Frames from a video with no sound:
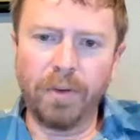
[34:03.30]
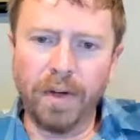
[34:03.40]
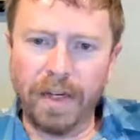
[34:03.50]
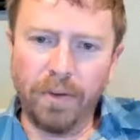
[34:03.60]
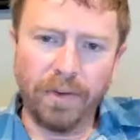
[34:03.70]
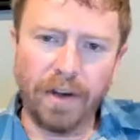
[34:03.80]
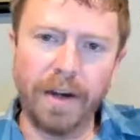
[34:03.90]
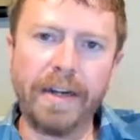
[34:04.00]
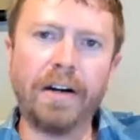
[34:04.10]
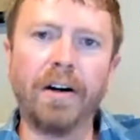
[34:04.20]
when he was
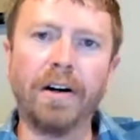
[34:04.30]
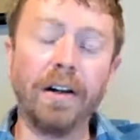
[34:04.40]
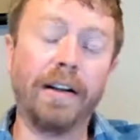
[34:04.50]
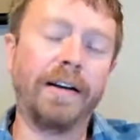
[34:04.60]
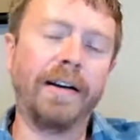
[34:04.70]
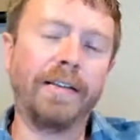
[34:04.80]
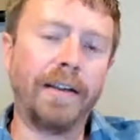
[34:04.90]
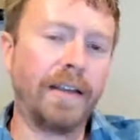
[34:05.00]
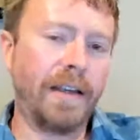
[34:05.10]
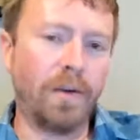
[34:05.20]
on here earlier, he
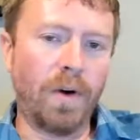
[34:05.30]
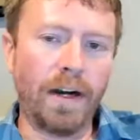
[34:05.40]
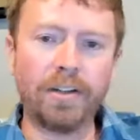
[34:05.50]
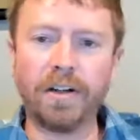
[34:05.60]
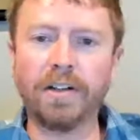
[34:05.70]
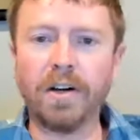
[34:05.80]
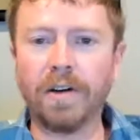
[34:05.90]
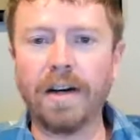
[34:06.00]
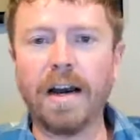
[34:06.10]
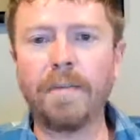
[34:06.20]
said that he watched our
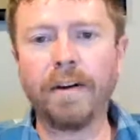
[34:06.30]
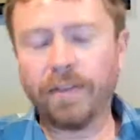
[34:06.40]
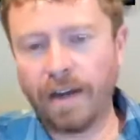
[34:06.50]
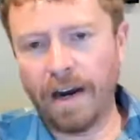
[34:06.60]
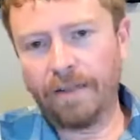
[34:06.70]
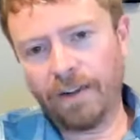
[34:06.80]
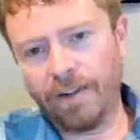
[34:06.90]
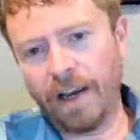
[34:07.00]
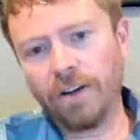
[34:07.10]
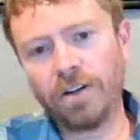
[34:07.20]
tokenomics
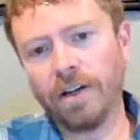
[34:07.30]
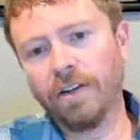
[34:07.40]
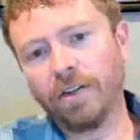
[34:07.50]
conversation.